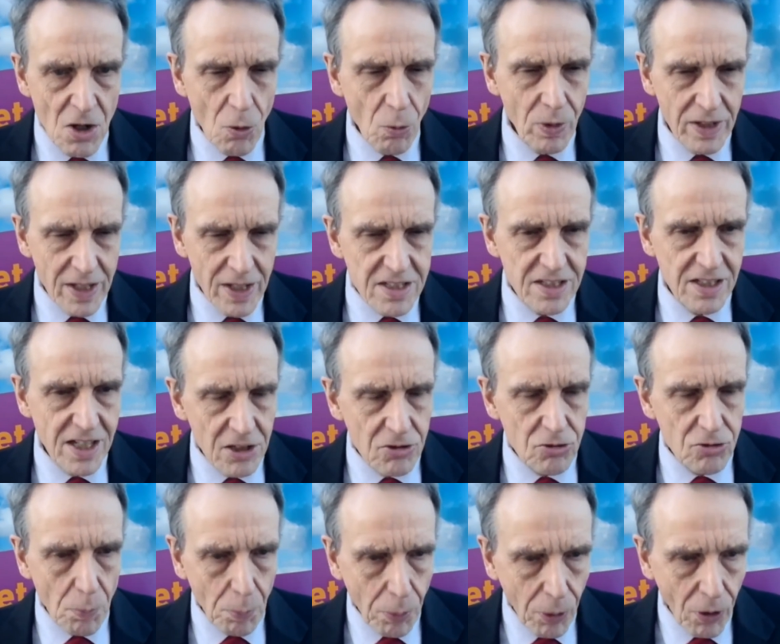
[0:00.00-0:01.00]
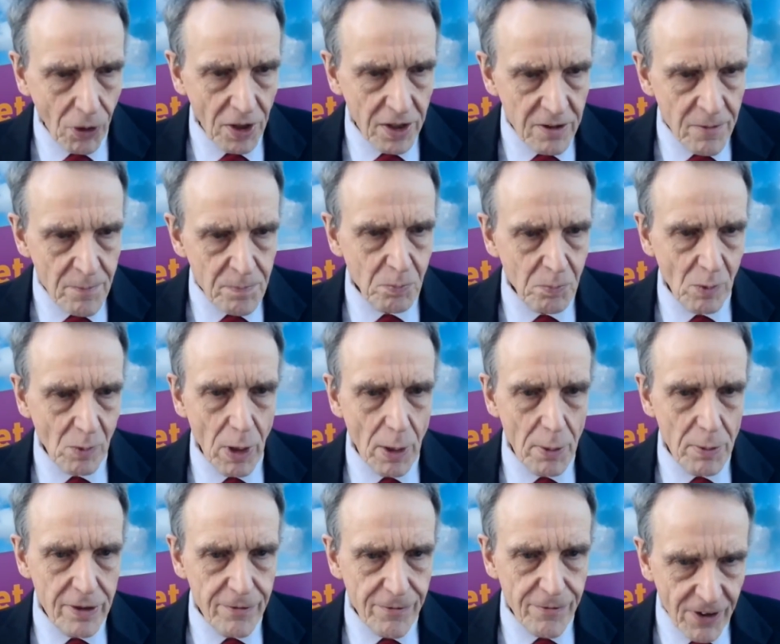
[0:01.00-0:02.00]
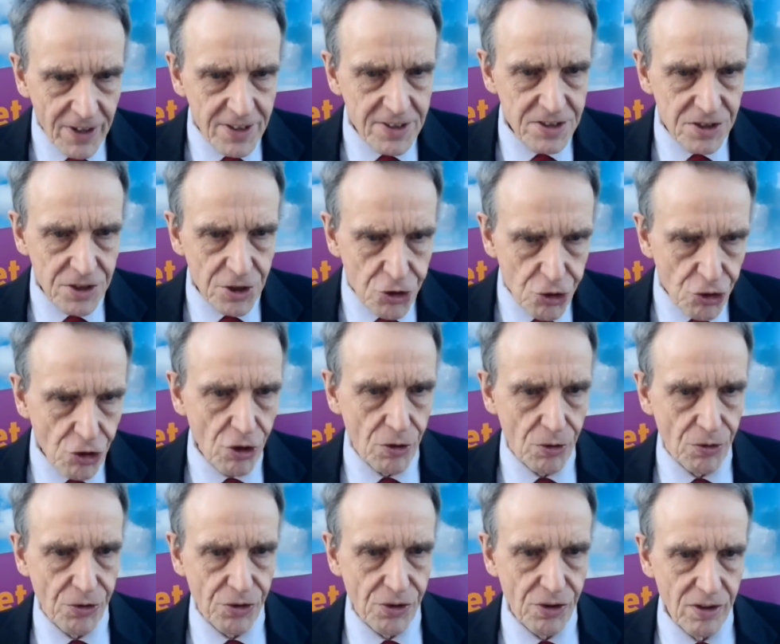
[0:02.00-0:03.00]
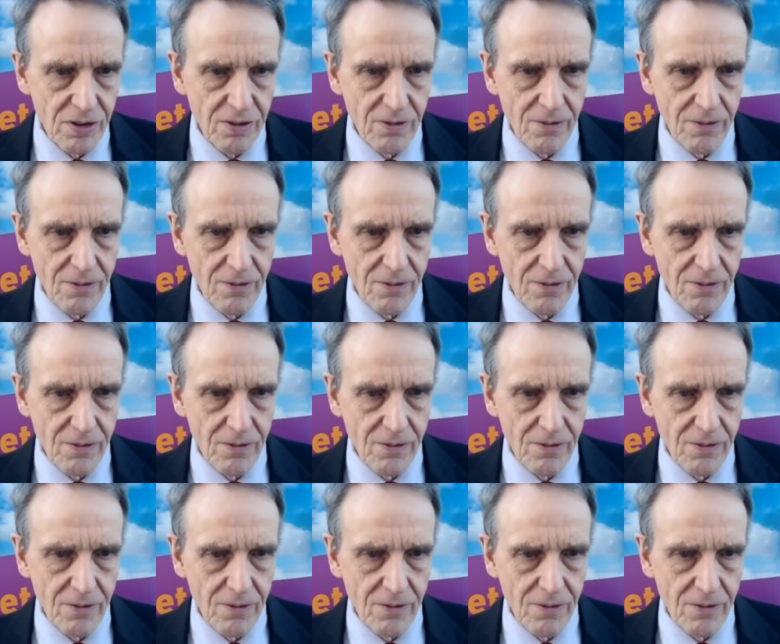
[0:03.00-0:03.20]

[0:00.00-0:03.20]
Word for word: We need to get to a point where we face the truth.